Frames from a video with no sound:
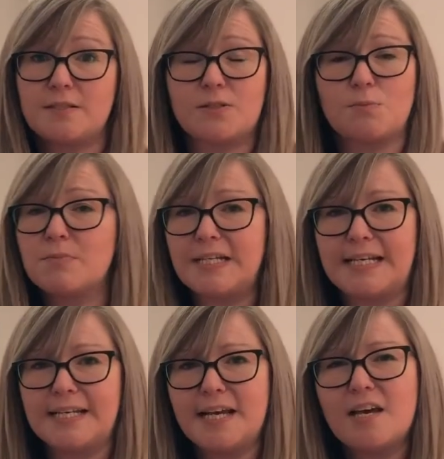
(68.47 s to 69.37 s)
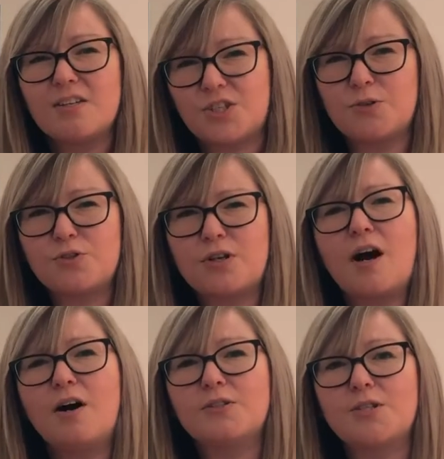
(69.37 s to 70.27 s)
to somebody. Children
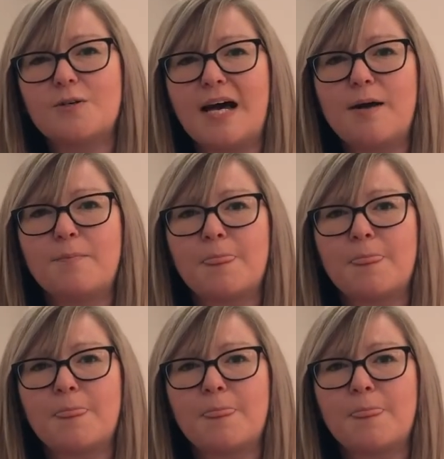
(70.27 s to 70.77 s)
can't do that.